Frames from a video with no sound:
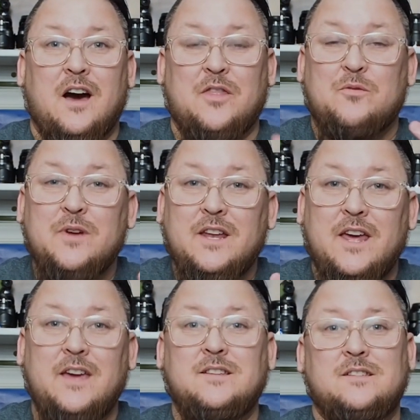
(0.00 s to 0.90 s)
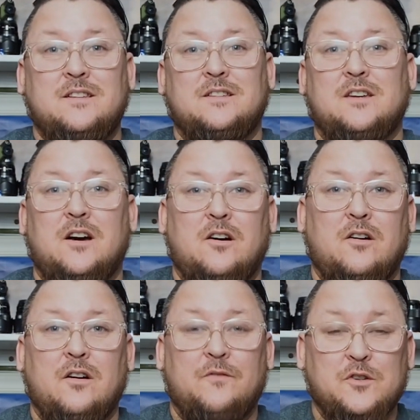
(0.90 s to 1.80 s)
3 days until
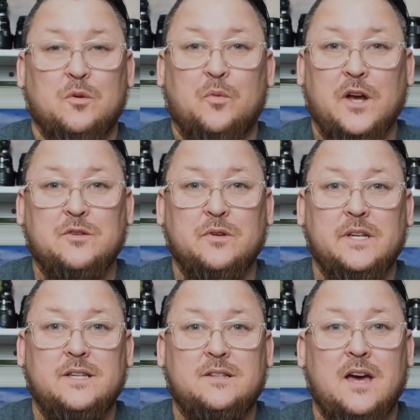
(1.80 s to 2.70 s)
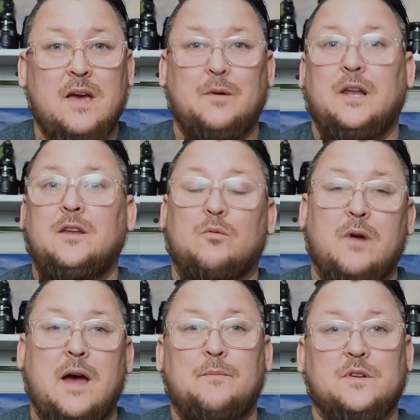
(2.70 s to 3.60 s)
official press release time, and I need to
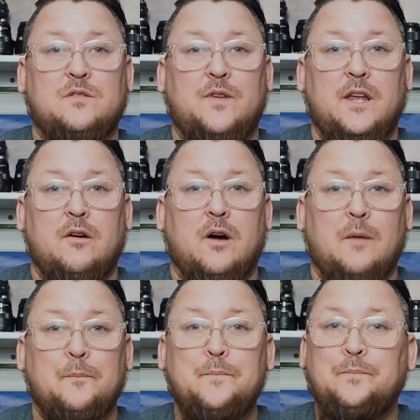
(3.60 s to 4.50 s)
wrap this video up,